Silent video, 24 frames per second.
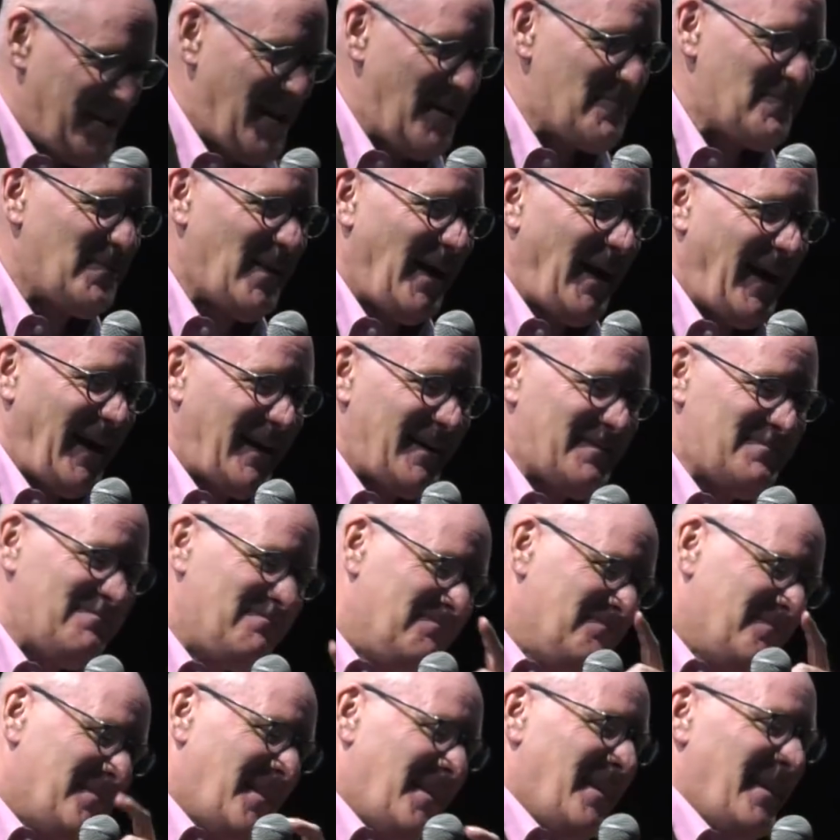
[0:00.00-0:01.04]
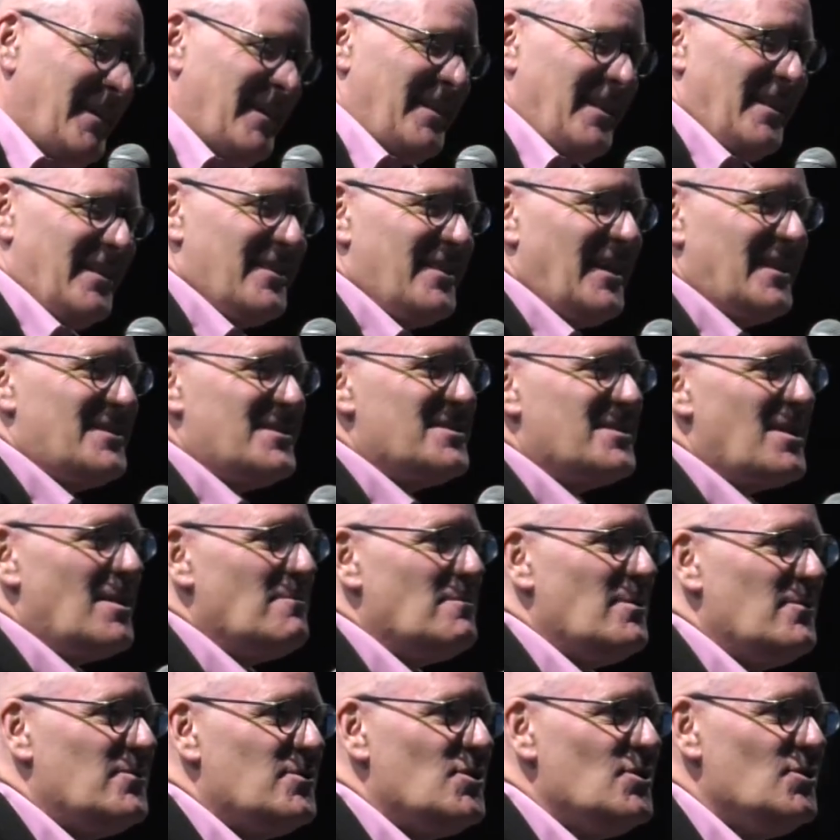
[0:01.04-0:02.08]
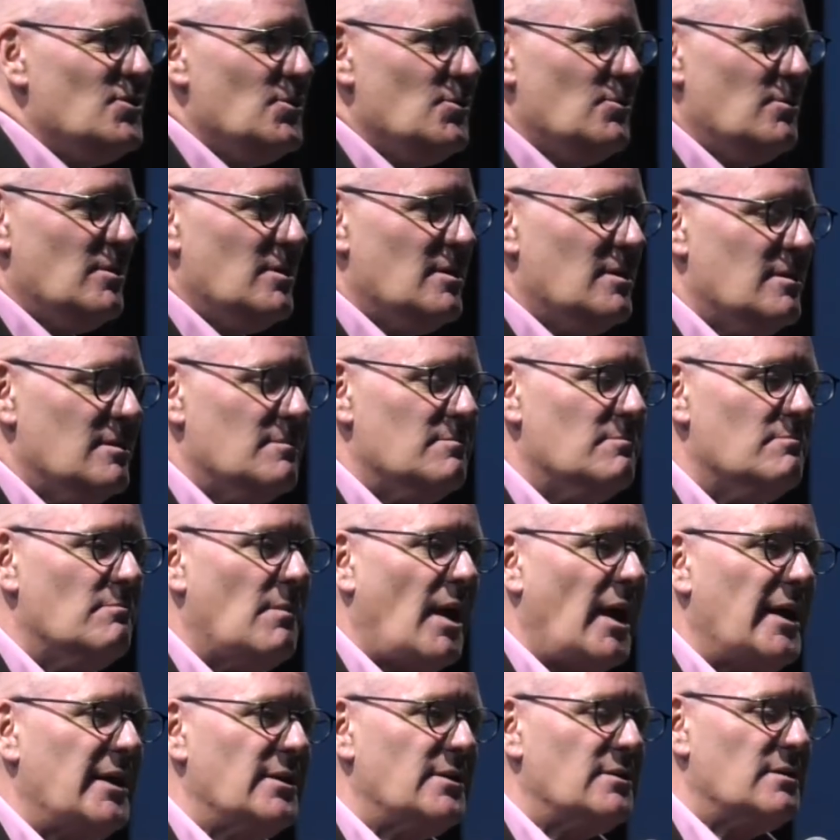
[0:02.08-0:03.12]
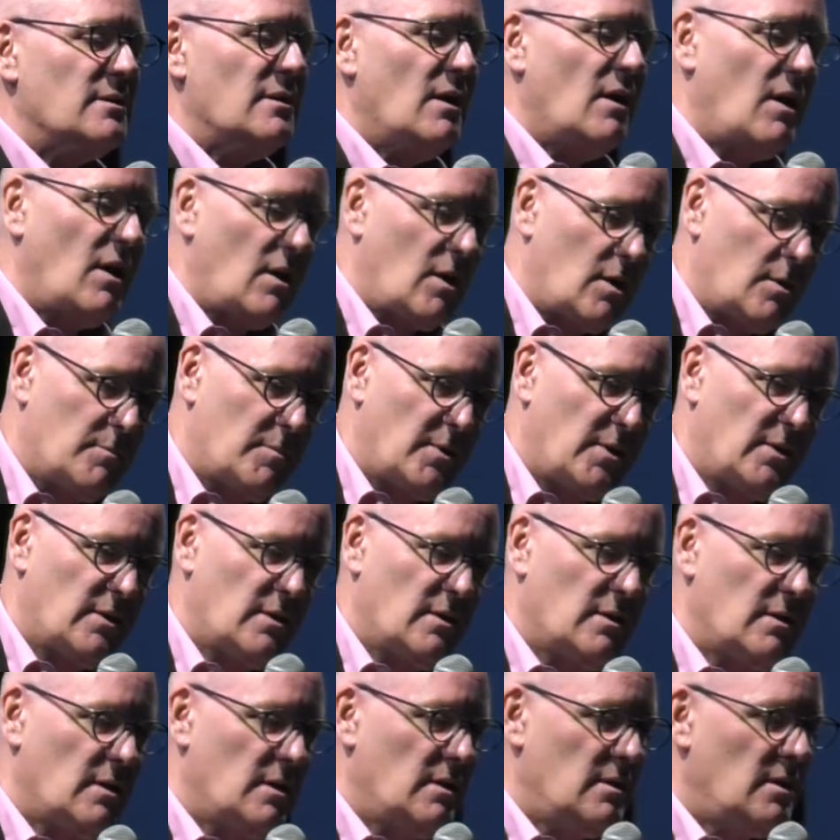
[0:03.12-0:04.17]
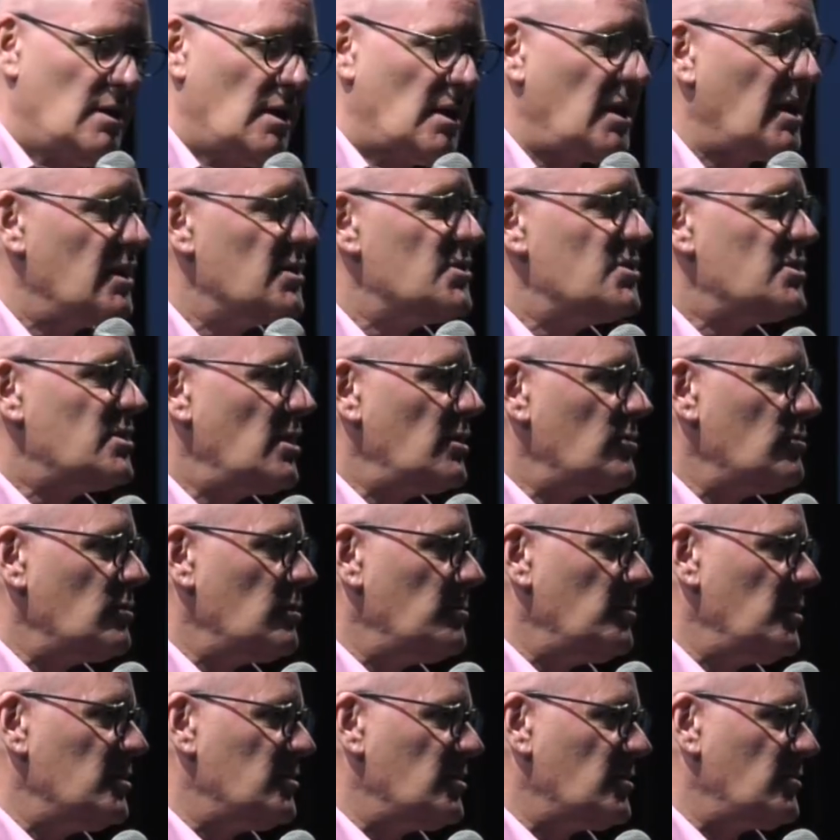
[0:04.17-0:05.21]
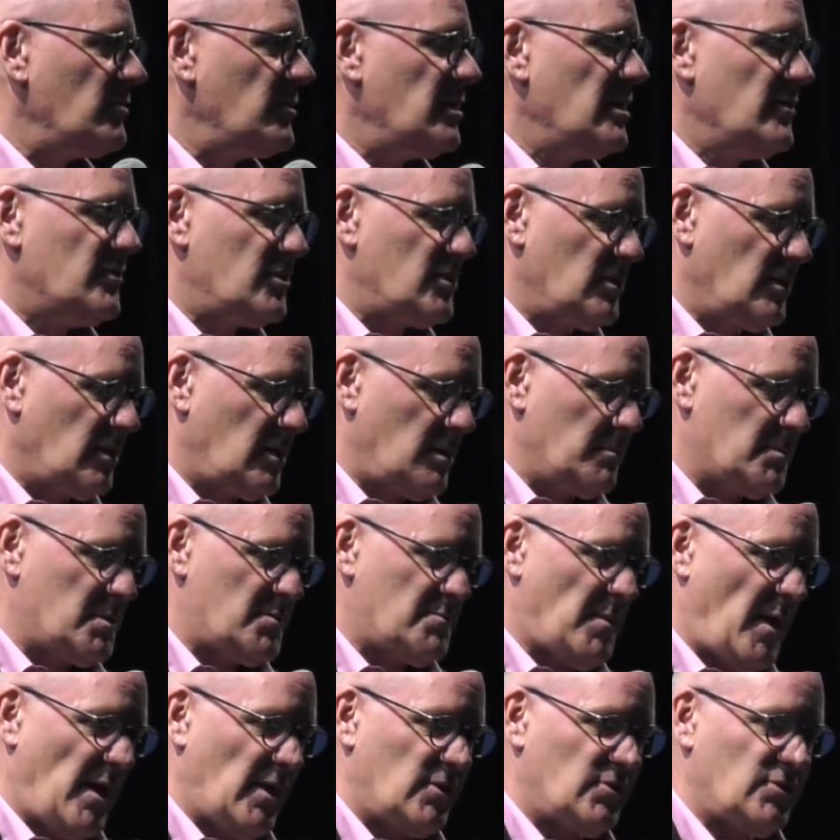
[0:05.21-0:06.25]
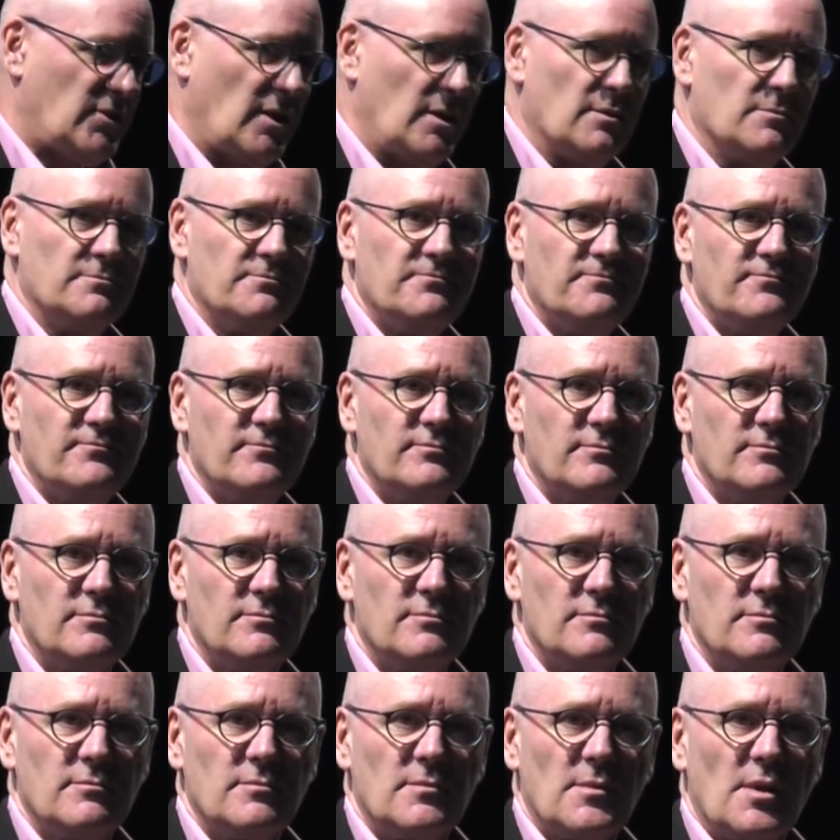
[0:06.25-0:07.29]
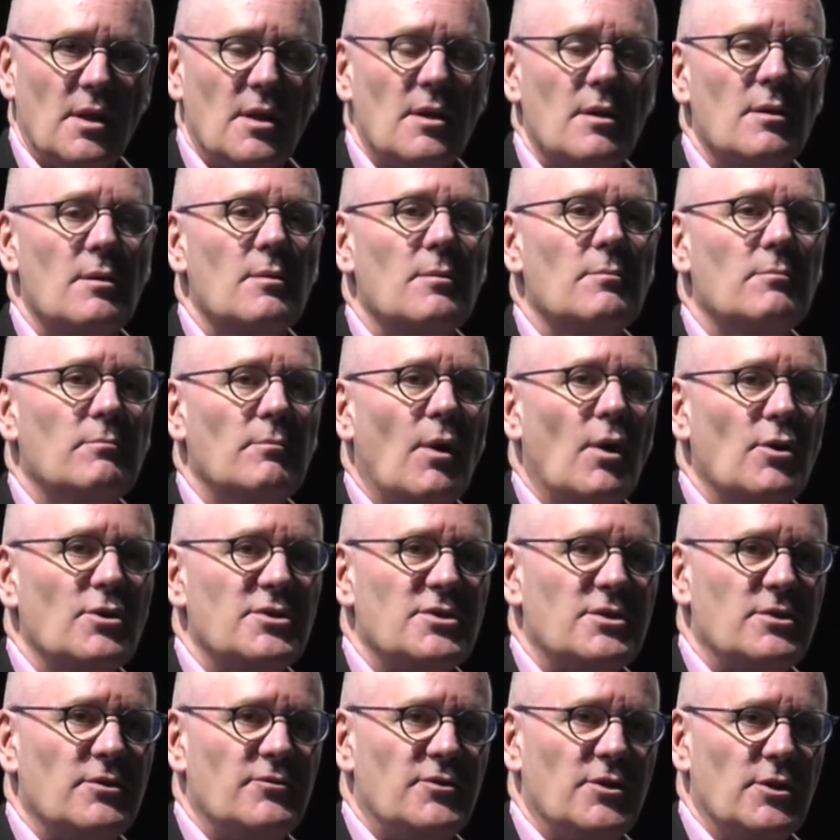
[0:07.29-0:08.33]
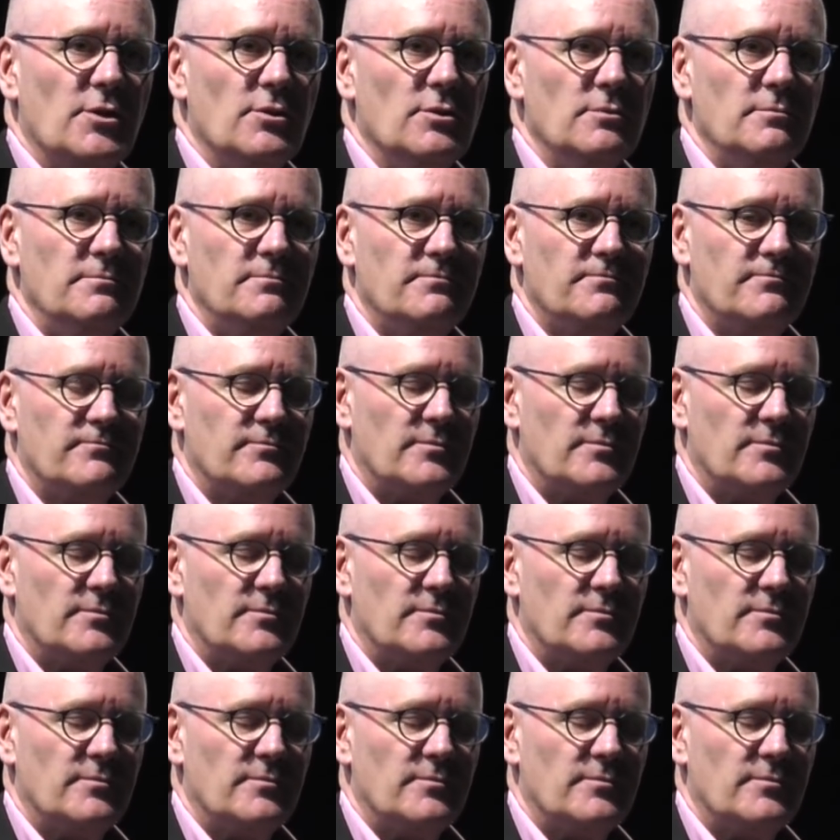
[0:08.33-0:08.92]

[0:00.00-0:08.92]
step back, that some of you might harbor a considerable degree of circumspection. Most of you